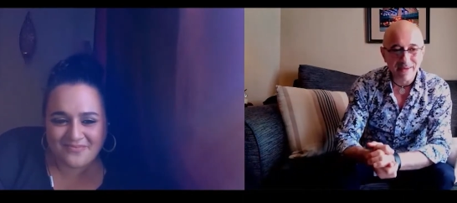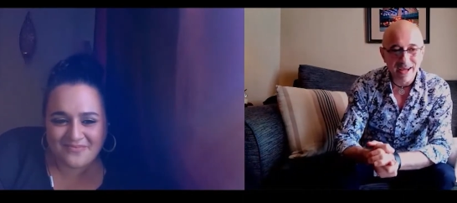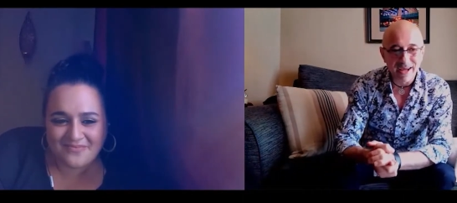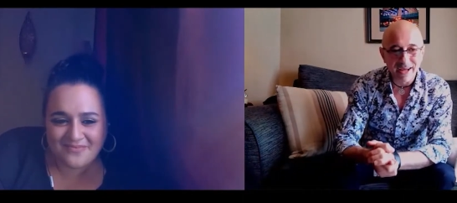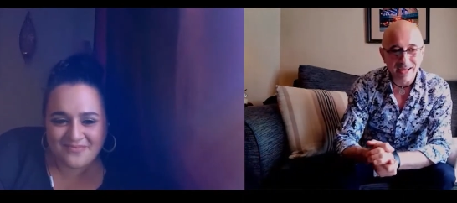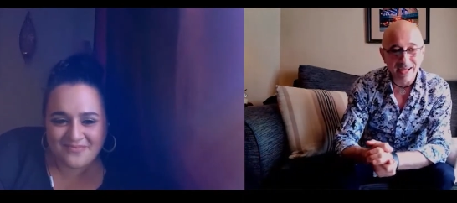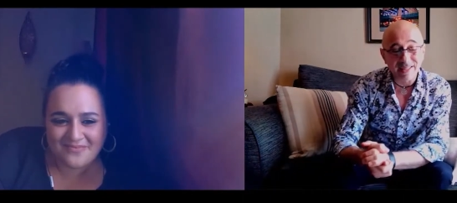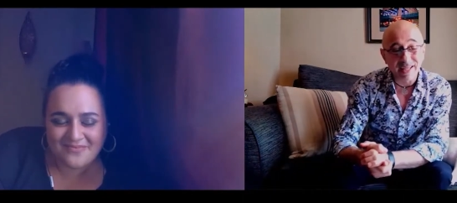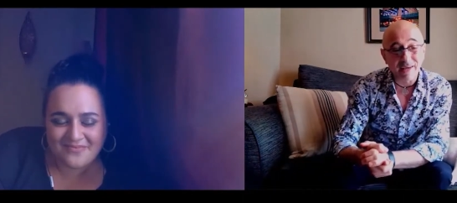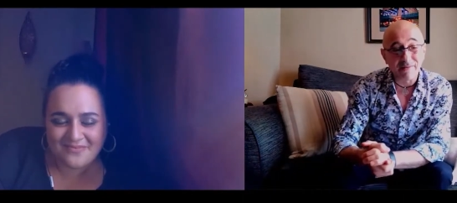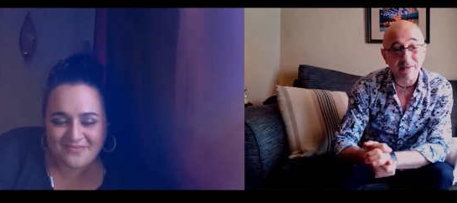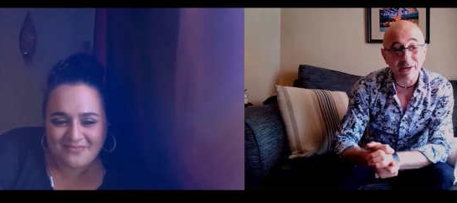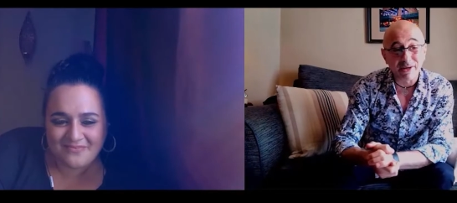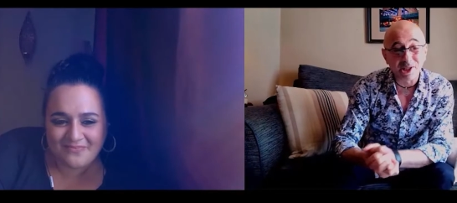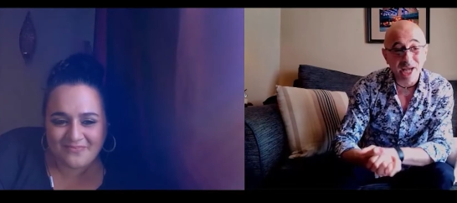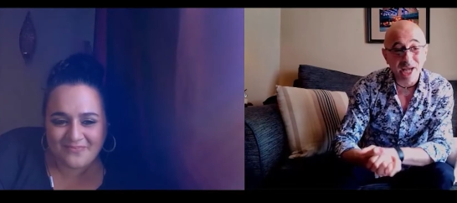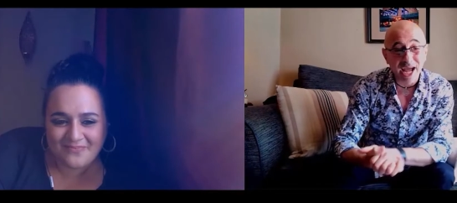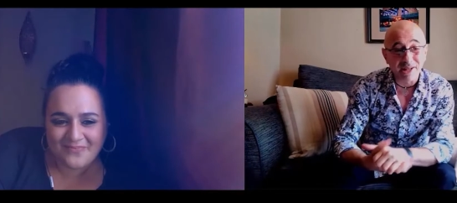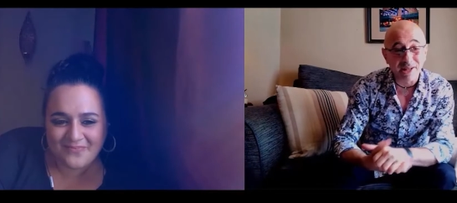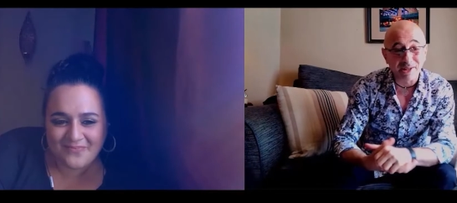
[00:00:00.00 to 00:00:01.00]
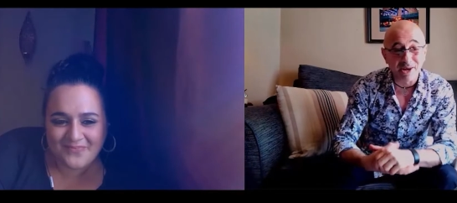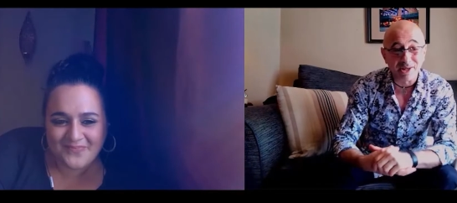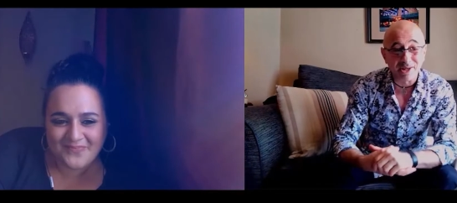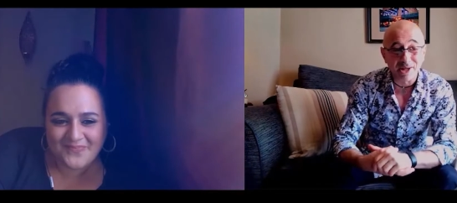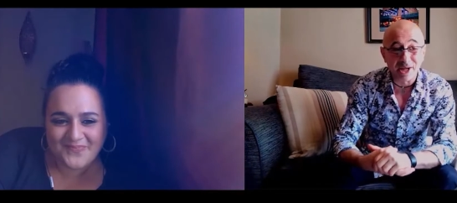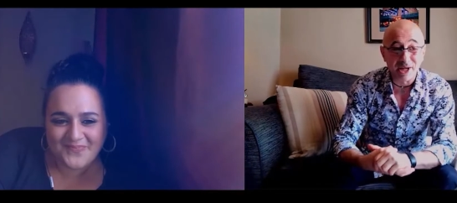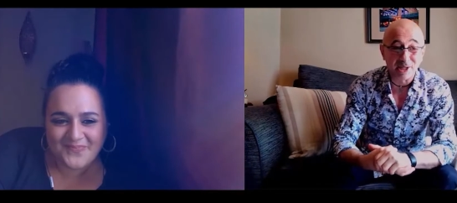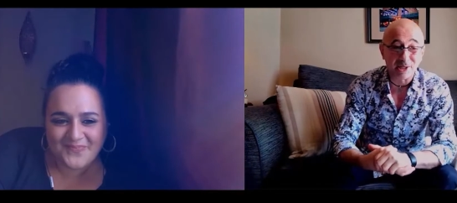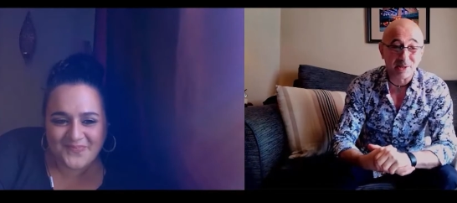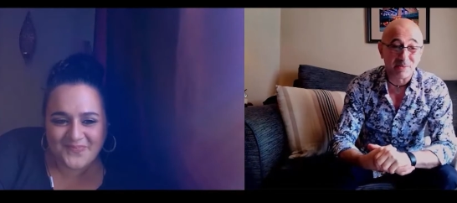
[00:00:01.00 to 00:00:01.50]
Speaker 1: let's have a good chat on
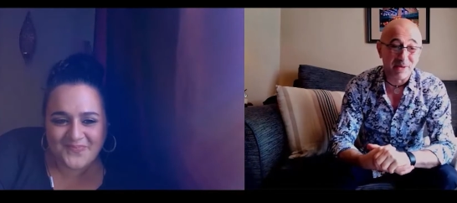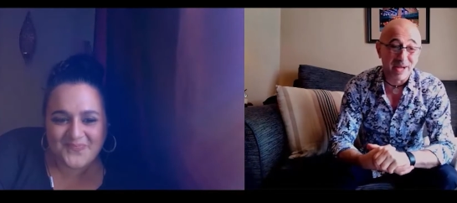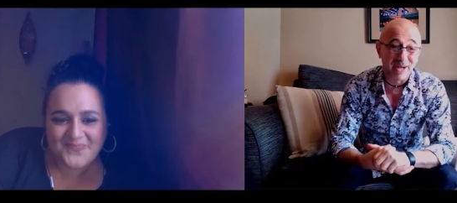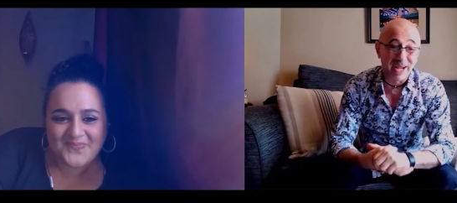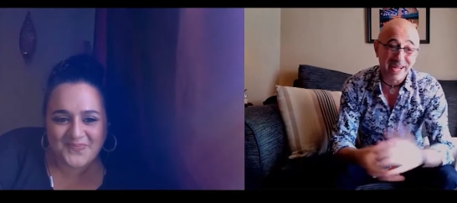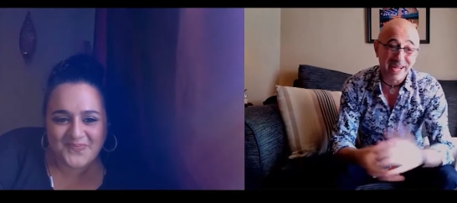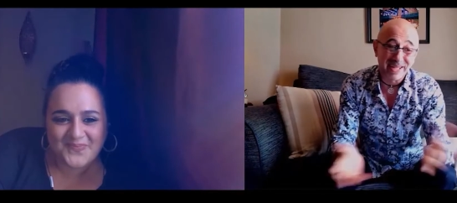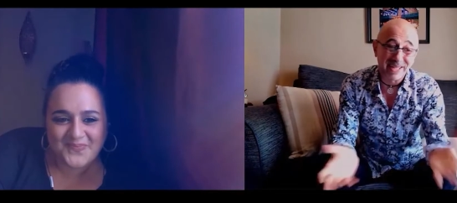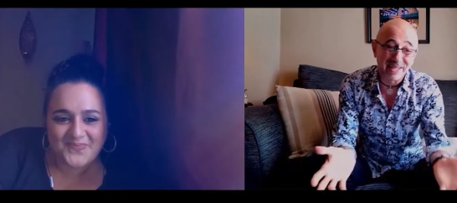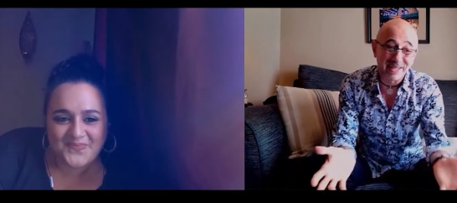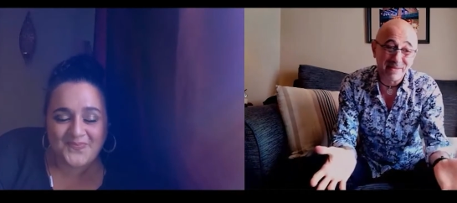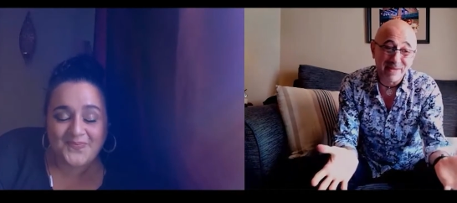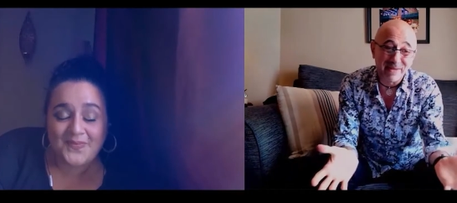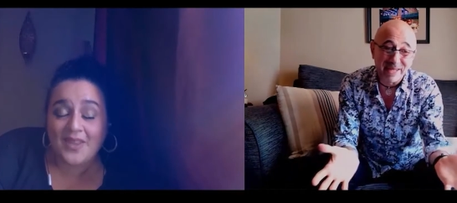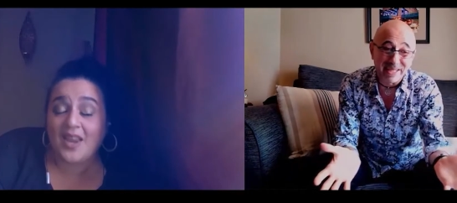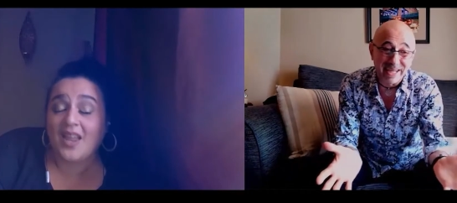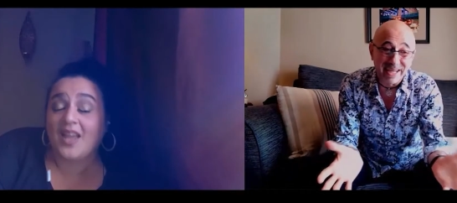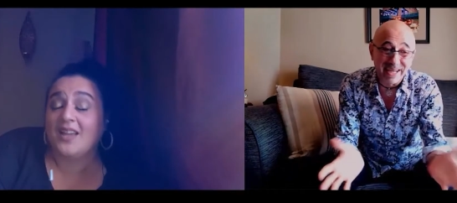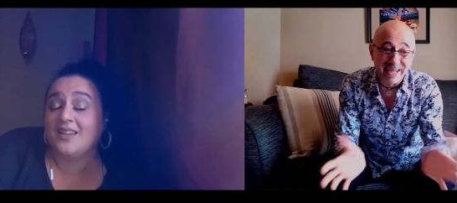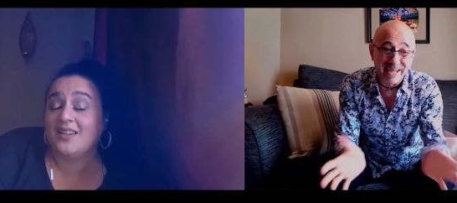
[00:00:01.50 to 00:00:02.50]
hairspray. That's the big deal.